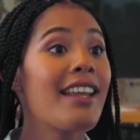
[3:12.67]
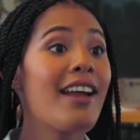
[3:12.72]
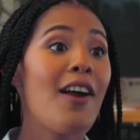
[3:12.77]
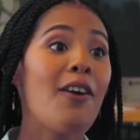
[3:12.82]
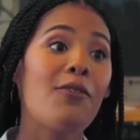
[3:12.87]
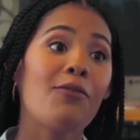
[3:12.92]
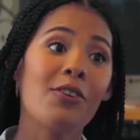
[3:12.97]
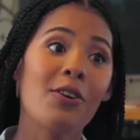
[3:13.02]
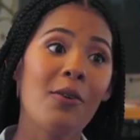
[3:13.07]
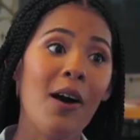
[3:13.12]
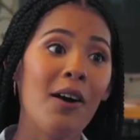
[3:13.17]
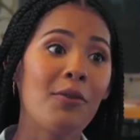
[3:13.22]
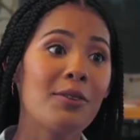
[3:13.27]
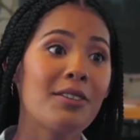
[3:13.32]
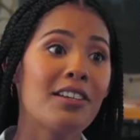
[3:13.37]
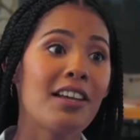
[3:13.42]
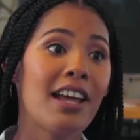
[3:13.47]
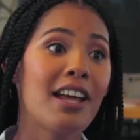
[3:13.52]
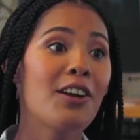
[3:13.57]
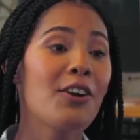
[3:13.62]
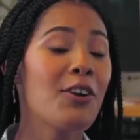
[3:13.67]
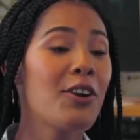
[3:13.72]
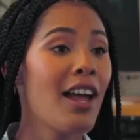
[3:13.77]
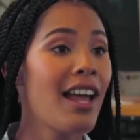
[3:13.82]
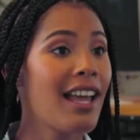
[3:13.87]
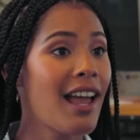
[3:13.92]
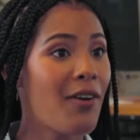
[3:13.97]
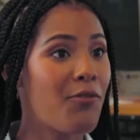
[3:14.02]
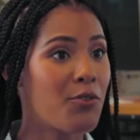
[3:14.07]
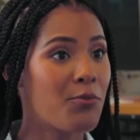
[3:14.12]
A few hours later,
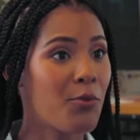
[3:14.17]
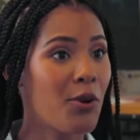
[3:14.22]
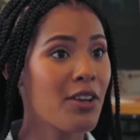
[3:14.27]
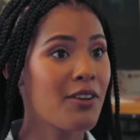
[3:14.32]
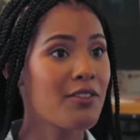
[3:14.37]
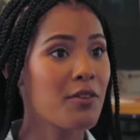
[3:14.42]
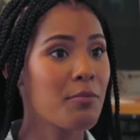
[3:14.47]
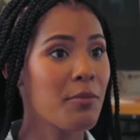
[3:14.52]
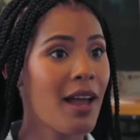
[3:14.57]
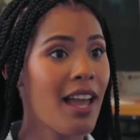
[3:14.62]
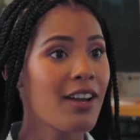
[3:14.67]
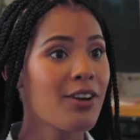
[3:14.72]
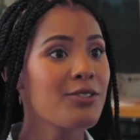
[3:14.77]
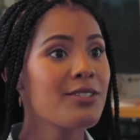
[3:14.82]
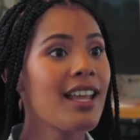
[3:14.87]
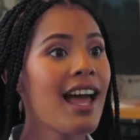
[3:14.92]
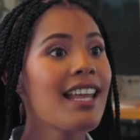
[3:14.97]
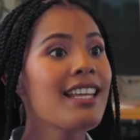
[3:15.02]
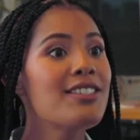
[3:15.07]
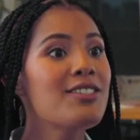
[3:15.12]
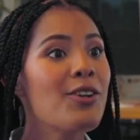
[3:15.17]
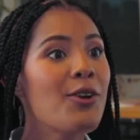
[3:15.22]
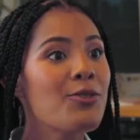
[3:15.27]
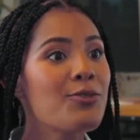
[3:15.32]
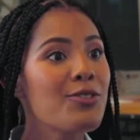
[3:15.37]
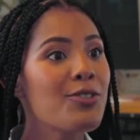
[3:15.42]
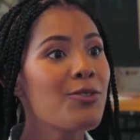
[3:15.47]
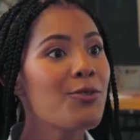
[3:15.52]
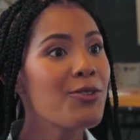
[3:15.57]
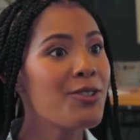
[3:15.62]
and every one of the panels had its
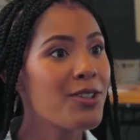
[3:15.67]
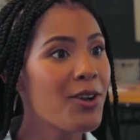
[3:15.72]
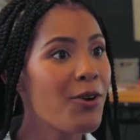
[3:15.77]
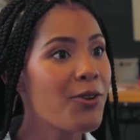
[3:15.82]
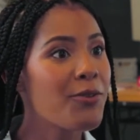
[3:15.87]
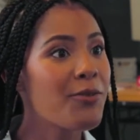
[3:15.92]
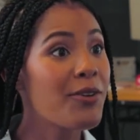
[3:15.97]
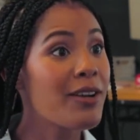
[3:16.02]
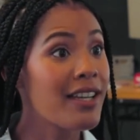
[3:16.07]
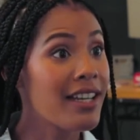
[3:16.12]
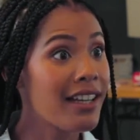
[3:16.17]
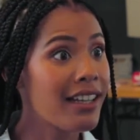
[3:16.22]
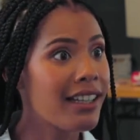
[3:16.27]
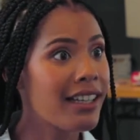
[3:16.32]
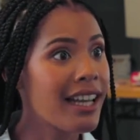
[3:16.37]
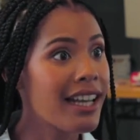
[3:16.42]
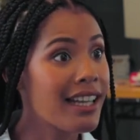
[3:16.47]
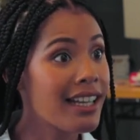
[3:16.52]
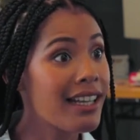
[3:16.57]
own ZEUS node fitted.